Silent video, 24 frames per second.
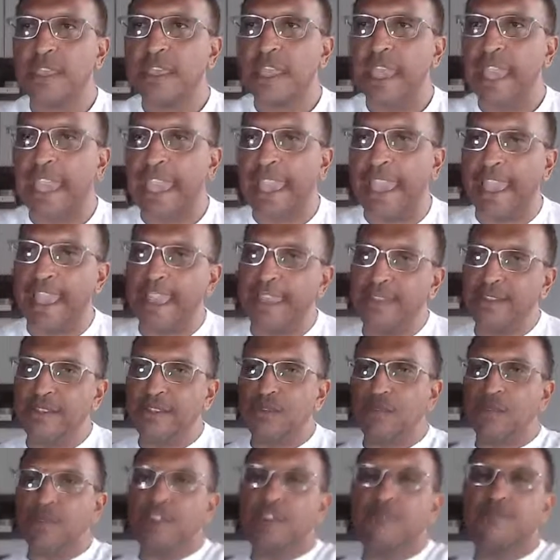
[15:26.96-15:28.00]
And
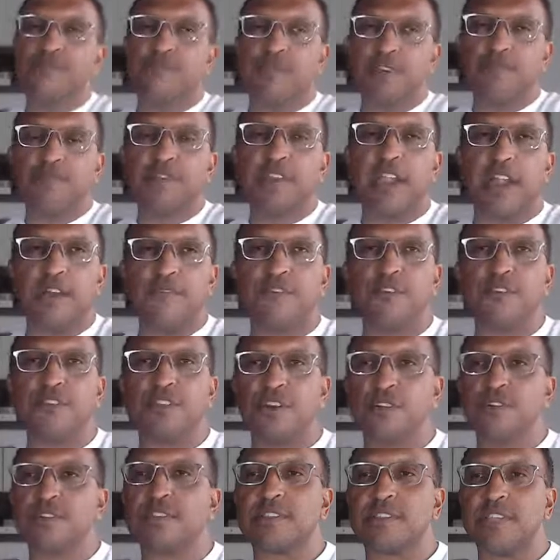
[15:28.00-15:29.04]
we've covered
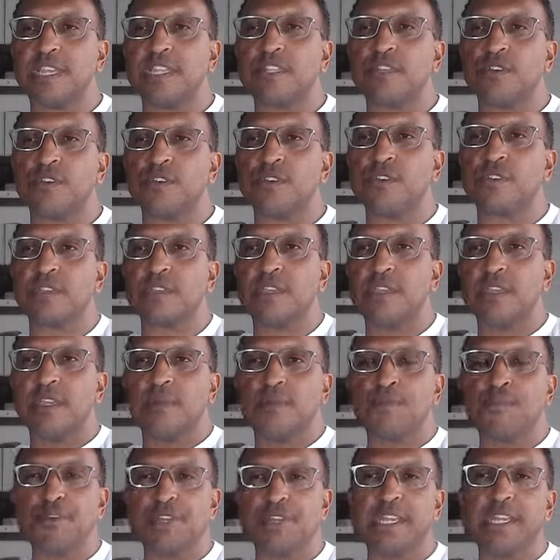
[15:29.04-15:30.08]
those signals
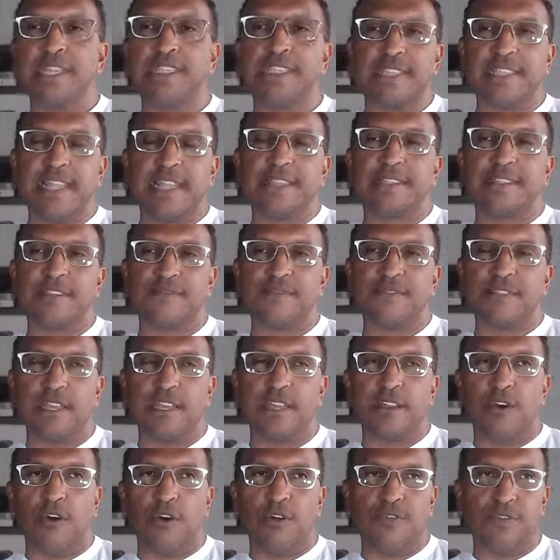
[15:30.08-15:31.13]
pretty extensively
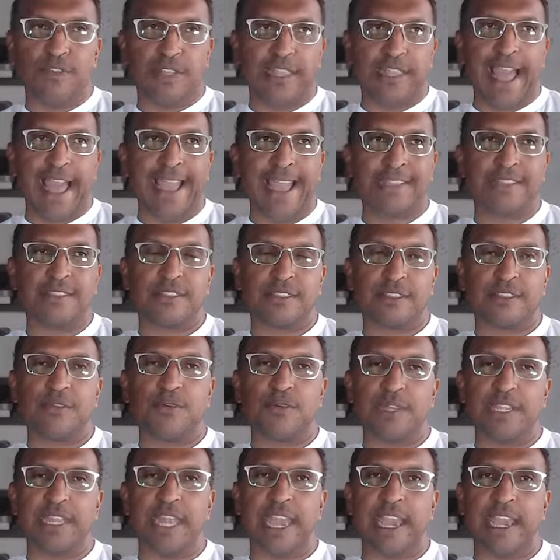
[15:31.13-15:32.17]
over the last
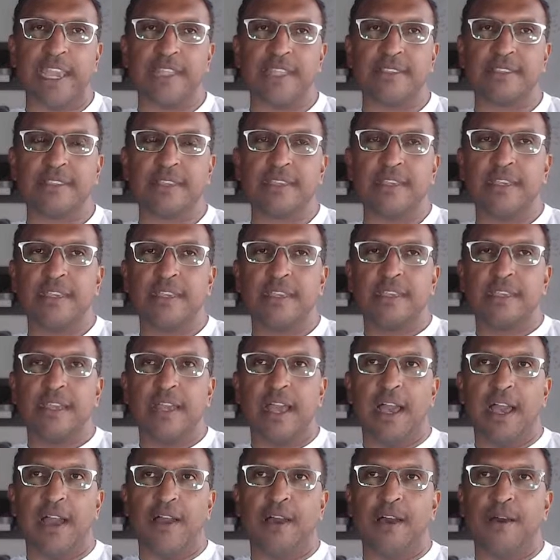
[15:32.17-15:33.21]
3 days.
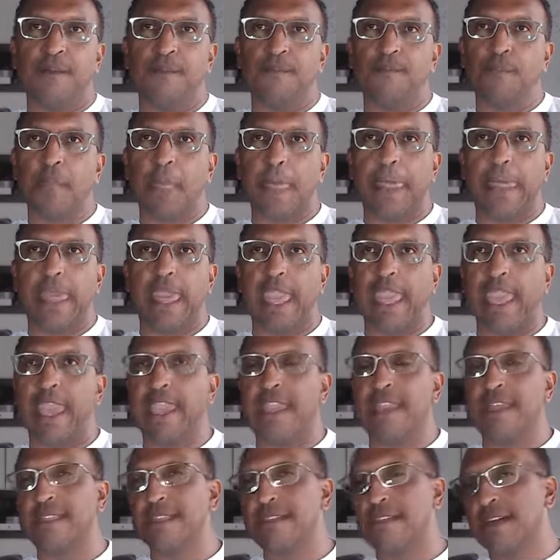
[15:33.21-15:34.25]

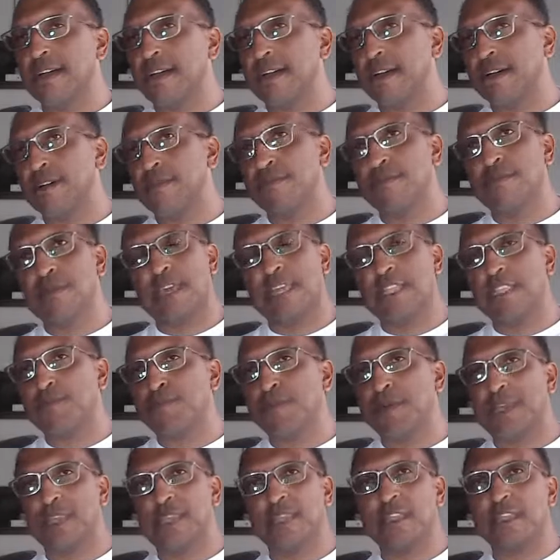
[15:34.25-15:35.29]
It's
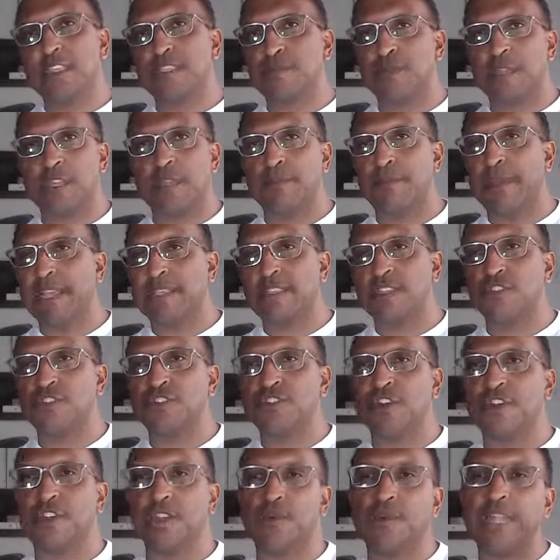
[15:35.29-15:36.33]
been an amazing
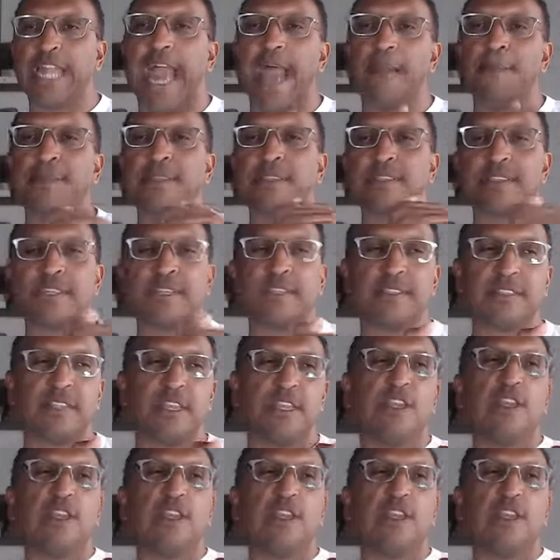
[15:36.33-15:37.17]
journey. What happens is